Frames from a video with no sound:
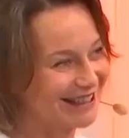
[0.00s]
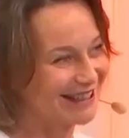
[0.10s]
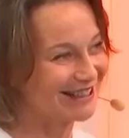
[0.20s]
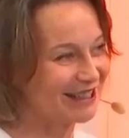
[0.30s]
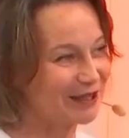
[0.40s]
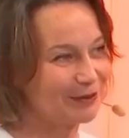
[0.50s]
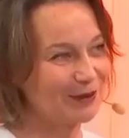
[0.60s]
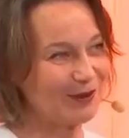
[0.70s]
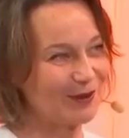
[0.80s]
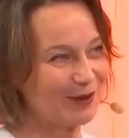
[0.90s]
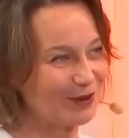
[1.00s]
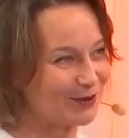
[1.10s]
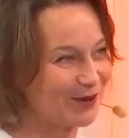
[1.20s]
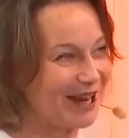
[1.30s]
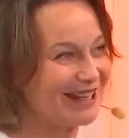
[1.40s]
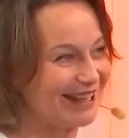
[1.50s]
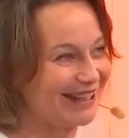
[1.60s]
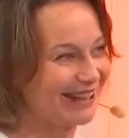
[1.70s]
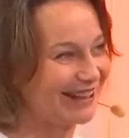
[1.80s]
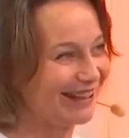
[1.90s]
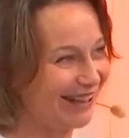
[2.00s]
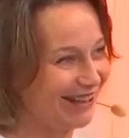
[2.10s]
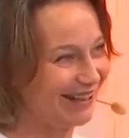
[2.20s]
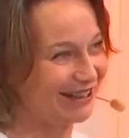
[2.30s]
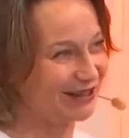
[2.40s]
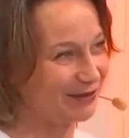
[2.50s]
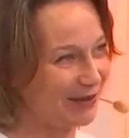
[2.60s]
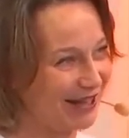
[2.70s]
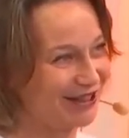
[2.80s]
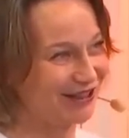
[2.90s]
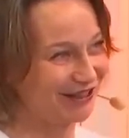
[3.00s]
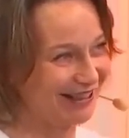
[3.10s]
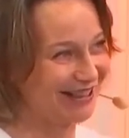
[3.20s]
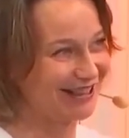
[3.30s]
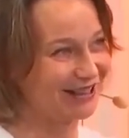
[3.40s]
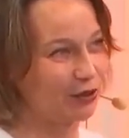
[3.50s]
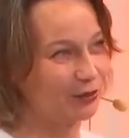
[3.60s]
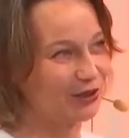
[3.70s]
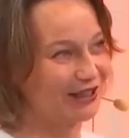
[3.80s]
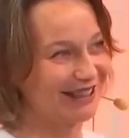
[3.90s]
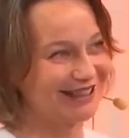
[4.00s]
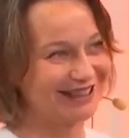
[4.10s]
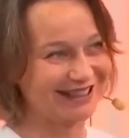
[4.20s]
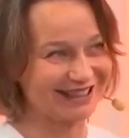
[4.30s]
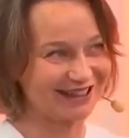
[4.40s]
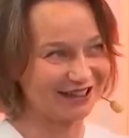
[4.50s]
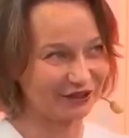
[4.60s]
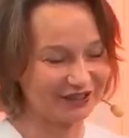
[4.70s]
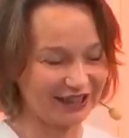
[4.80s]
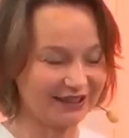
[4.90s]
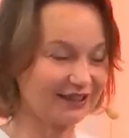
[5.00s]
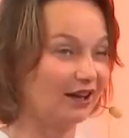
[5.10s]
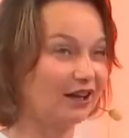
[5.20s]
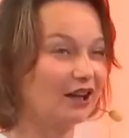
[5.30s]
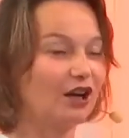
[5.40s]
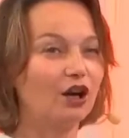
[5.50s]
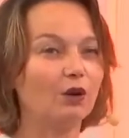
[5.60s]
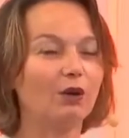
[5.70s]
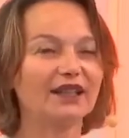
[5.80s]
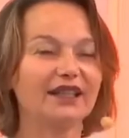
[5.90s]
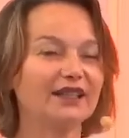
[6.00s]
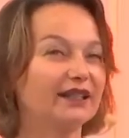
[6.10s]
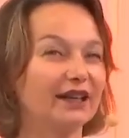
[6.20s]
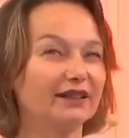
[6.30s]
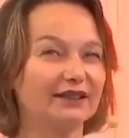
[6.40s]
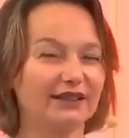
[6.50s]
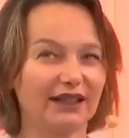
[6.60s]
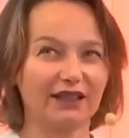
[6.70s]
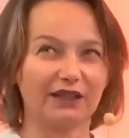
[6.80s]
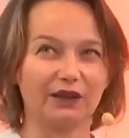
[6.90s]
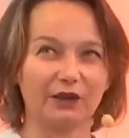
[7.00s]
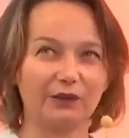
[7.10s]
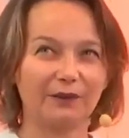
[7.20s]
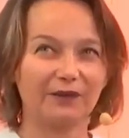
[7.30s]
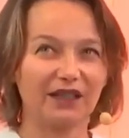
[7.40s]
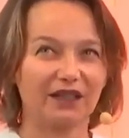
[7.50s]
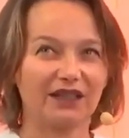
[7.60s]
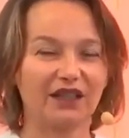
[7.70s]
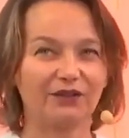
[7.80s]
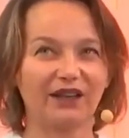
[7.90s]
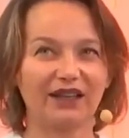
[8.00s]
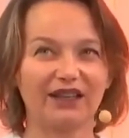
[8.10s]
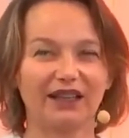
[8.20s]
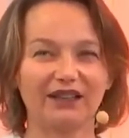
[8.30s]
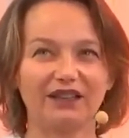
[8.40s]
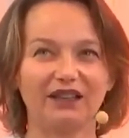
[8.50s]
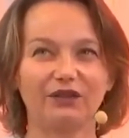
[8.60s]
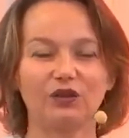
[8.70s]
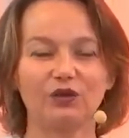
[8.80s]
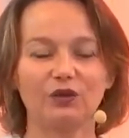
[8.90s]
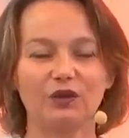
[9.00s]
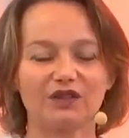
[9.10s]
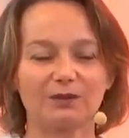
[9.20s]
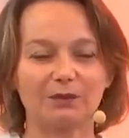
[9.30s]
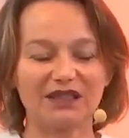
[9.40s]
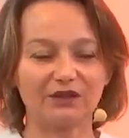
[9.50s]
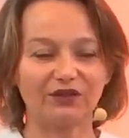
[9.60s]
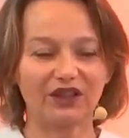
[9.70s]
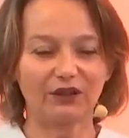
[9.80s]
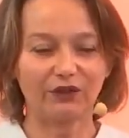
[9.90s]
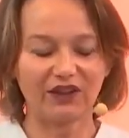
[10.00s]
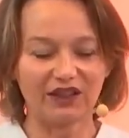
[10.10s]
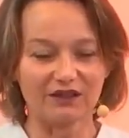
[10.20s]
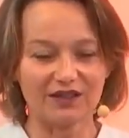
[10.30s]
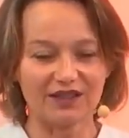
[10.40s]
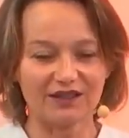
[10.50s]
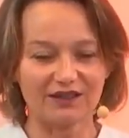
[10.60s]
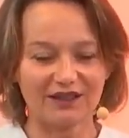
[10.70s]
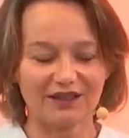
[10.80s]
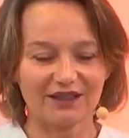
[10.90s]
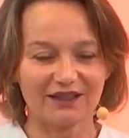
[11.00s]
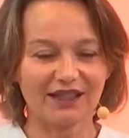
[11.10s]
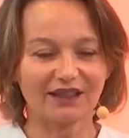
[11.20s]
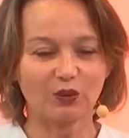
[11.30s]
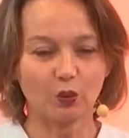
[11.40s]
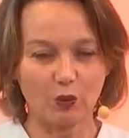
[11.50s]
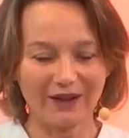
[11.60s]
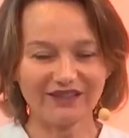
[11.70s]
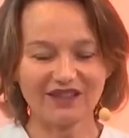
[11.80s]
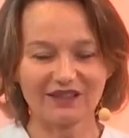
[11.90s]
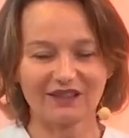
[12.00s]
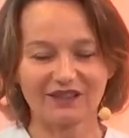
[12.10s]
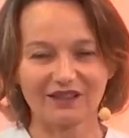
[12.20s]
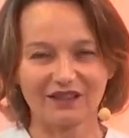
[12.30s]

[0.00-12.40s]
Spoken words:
CIBLE training, I let my colleagues communicate this kind of data. What I can tell you, if I can give you a specific figures, that once